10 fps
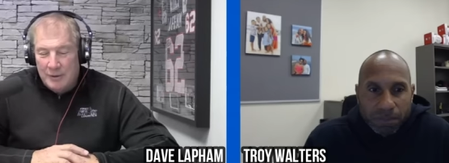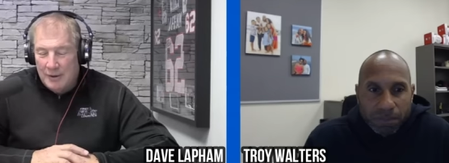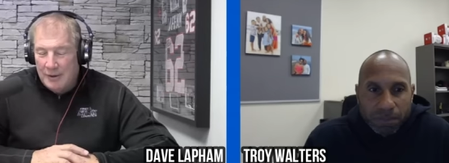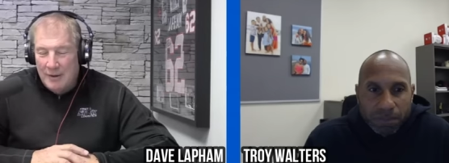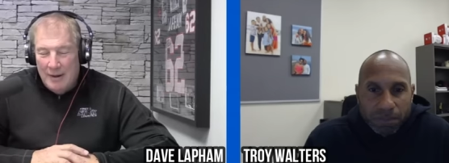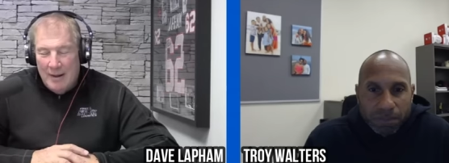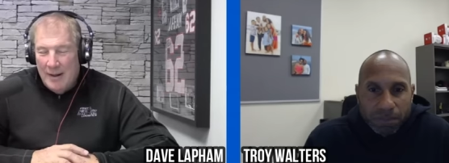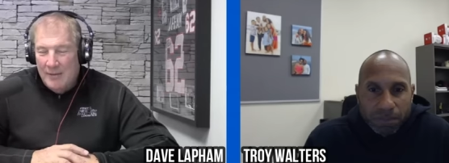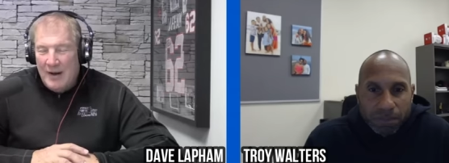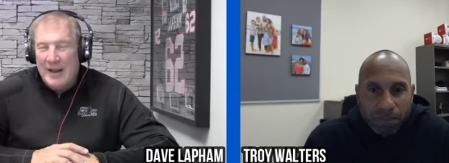Speaker 1: And
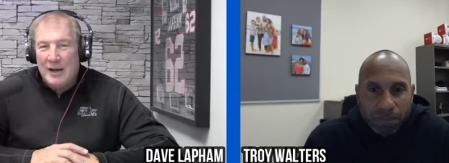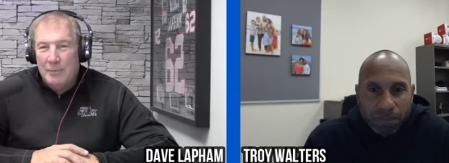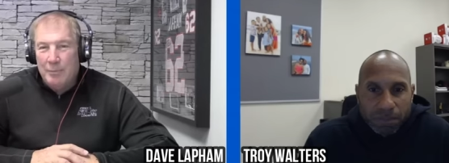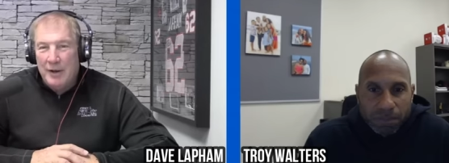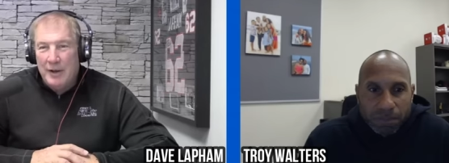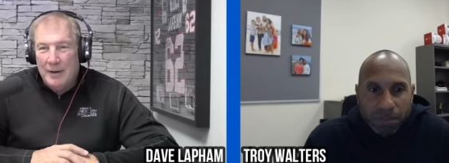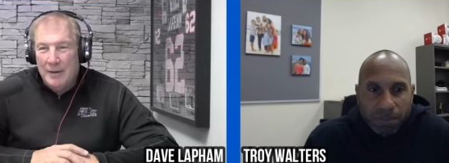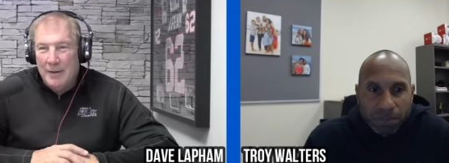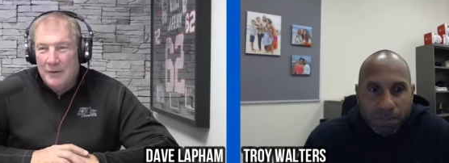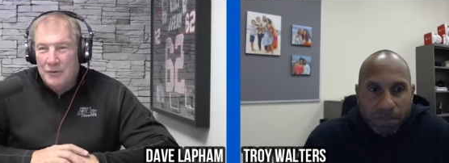that had to be
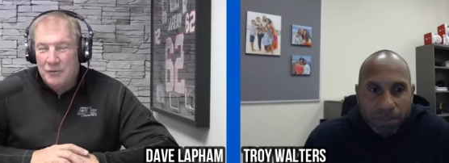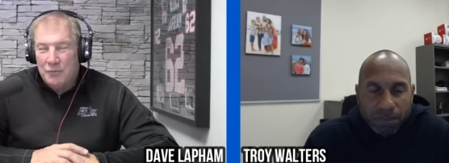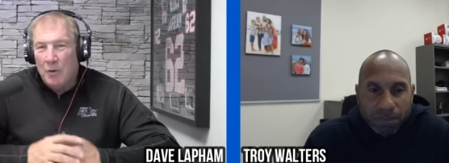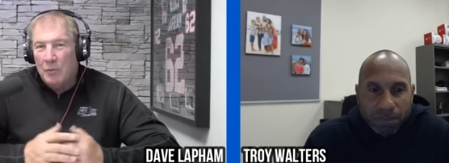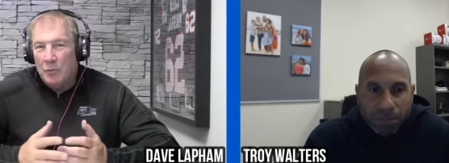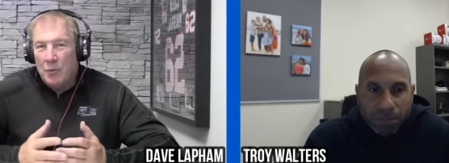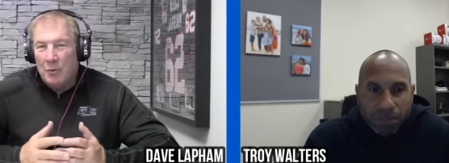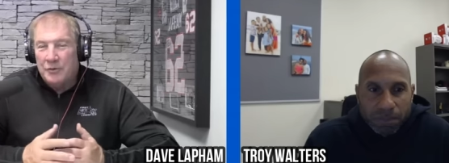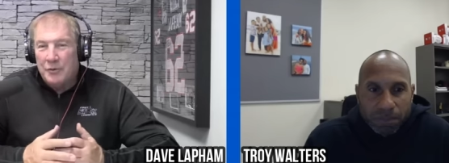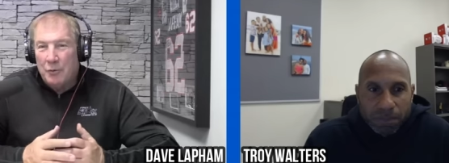just what what was
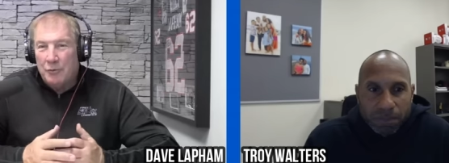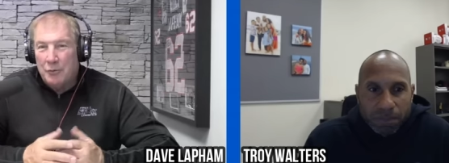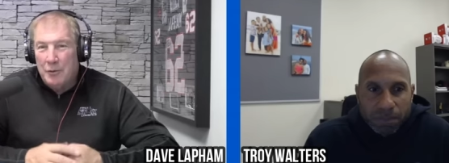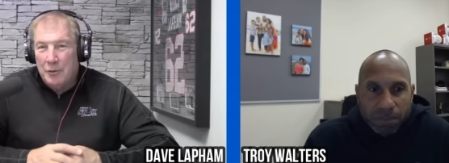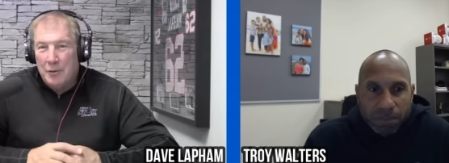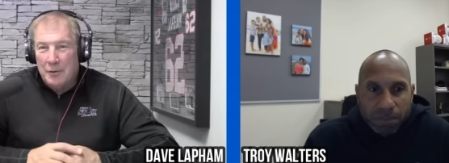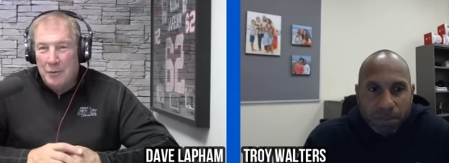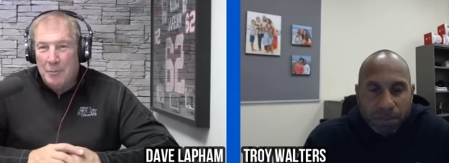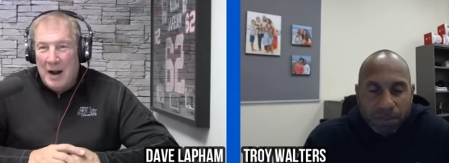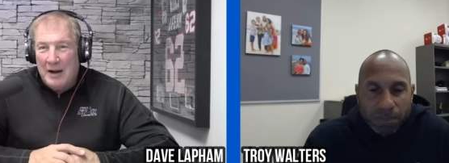going through your your
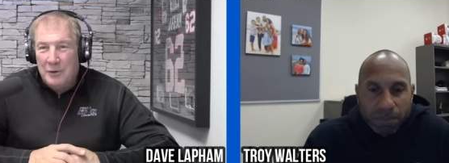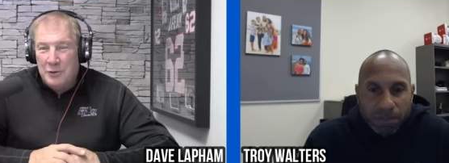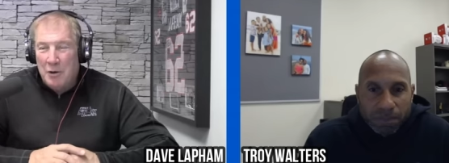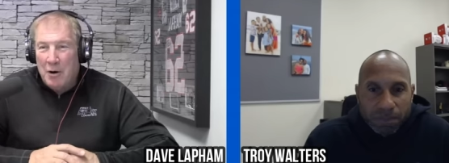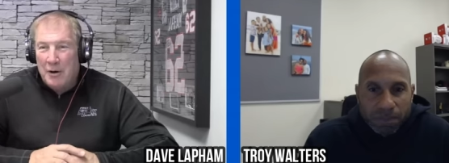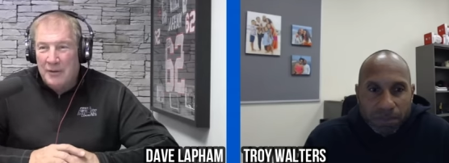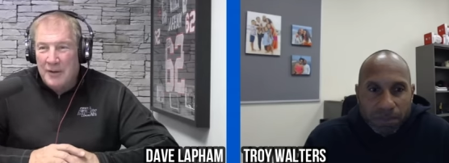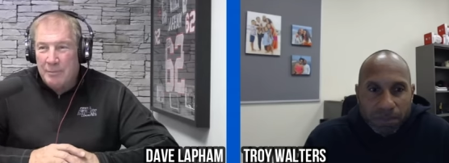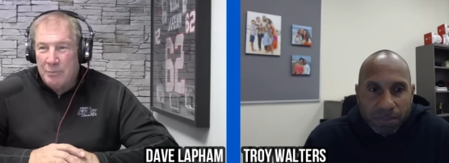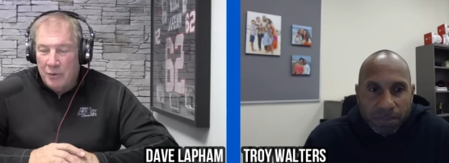mind and your heart at that
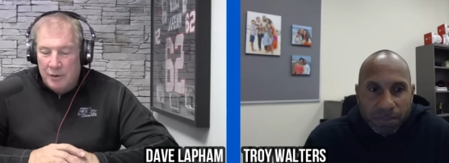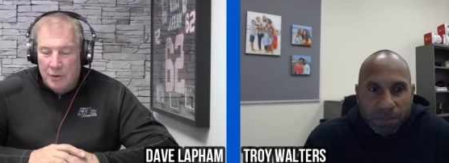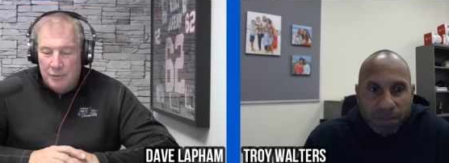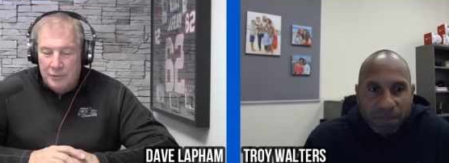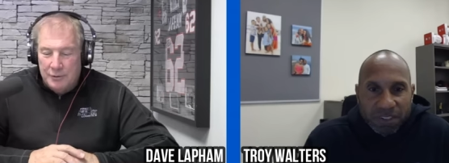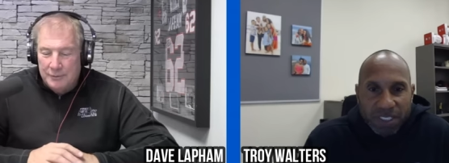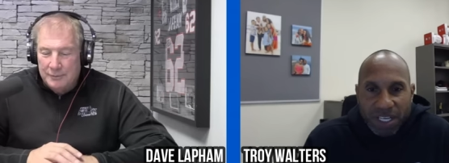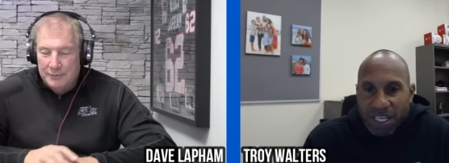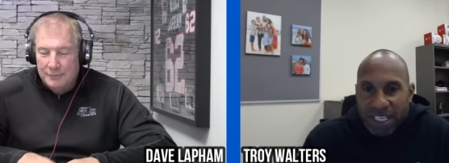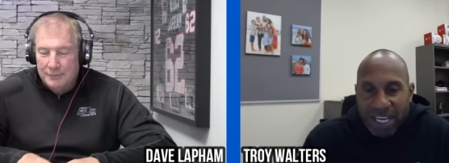point, Coach?
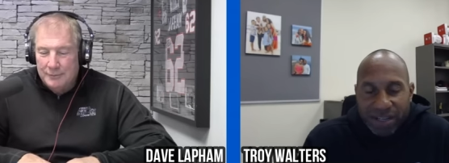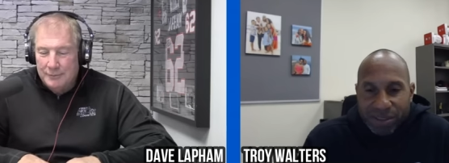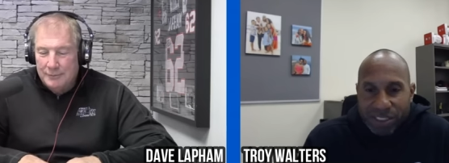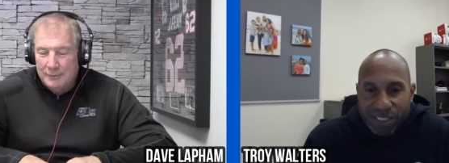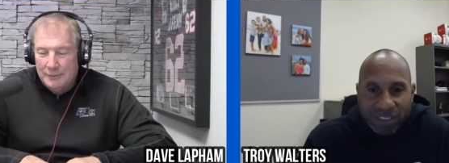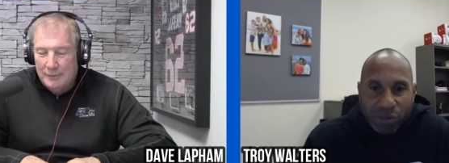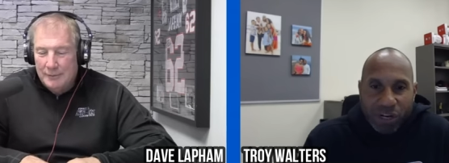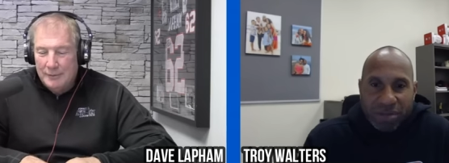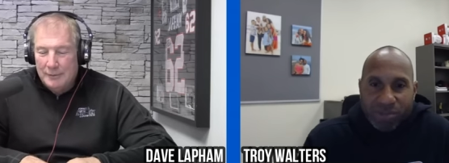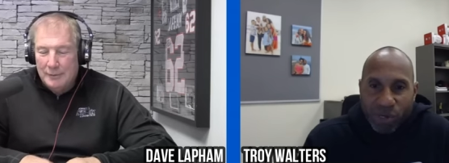
Speaker 2: Yeah, it was a, it's a
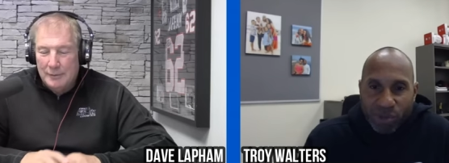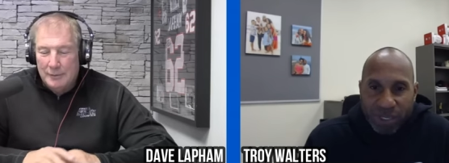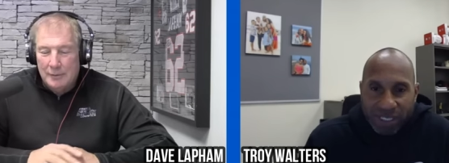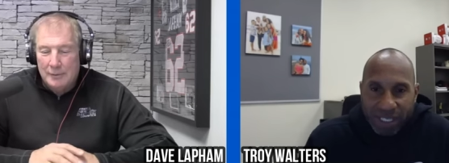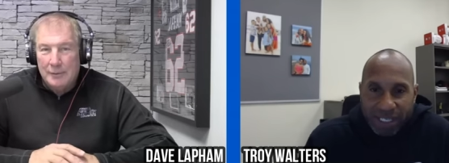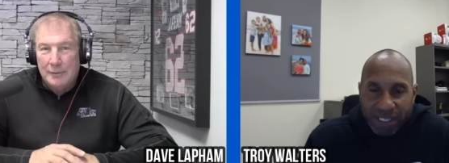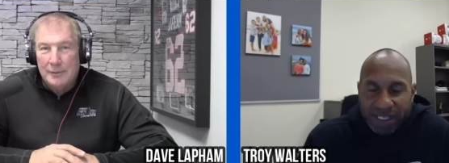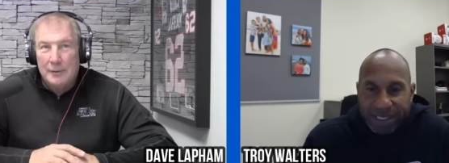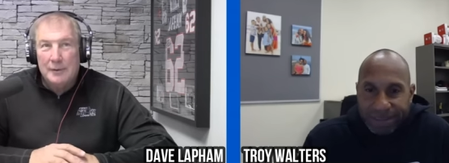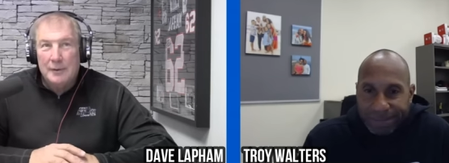great moment.
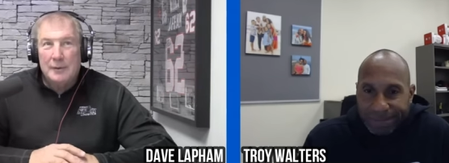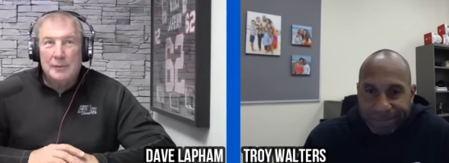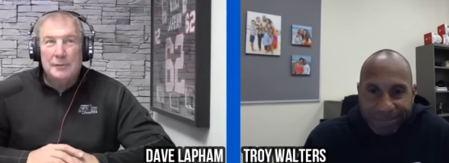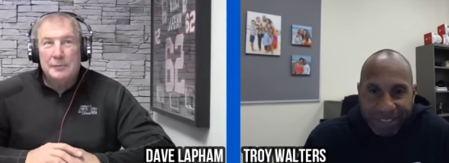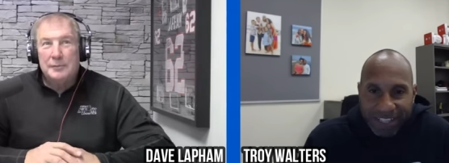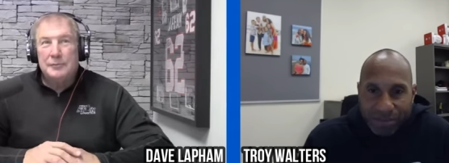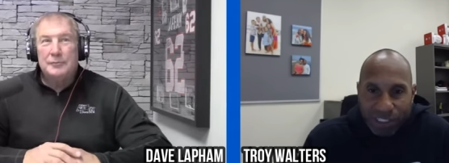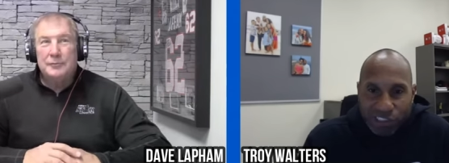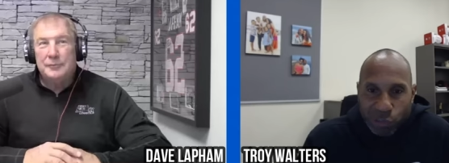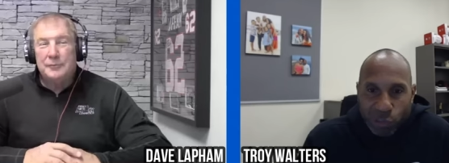Um, nothing
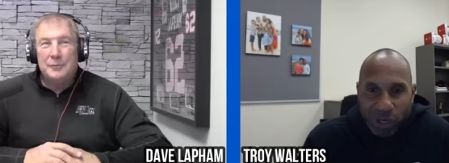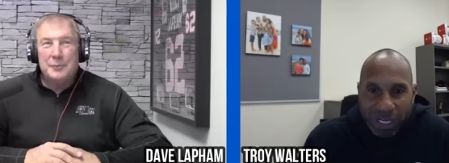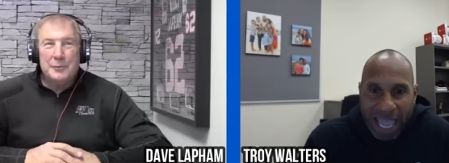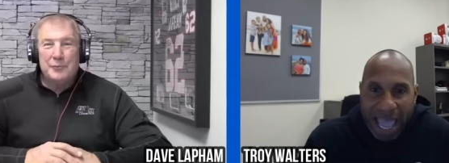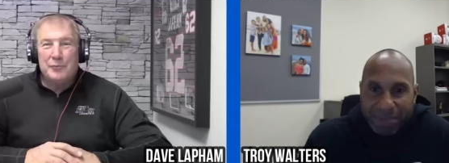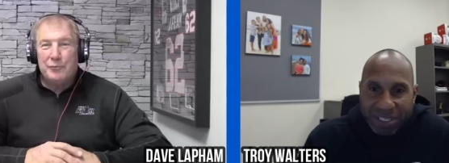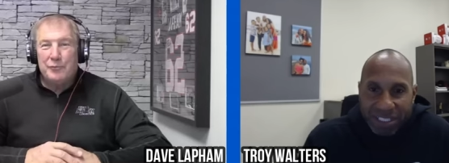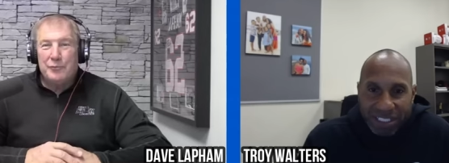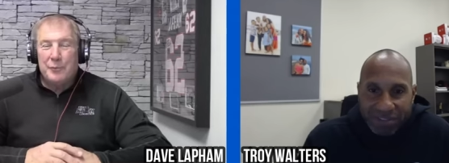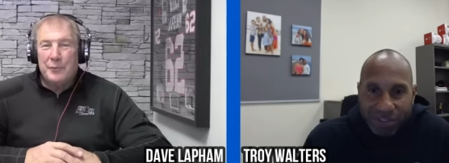but joy,
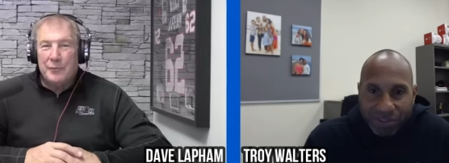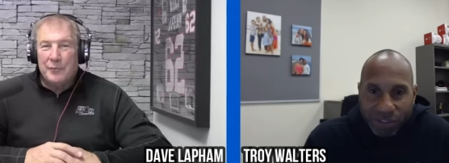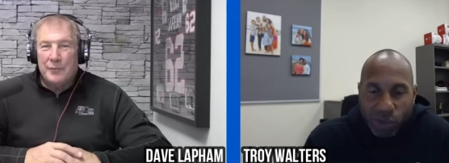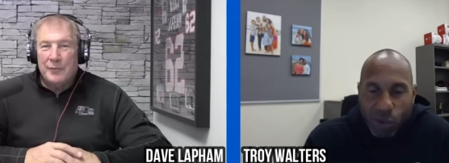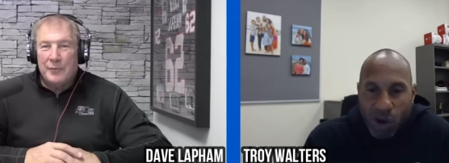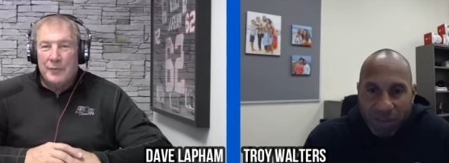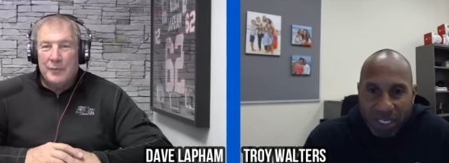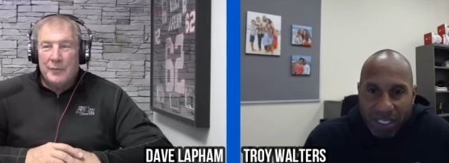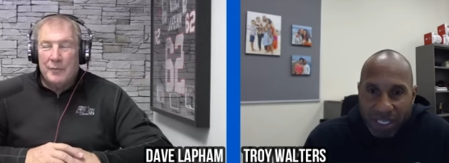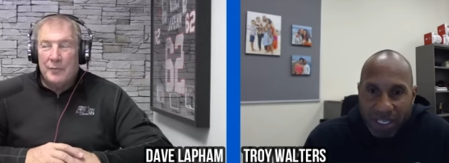happiness for for
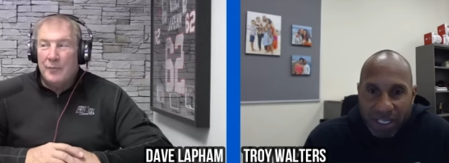Kwamie.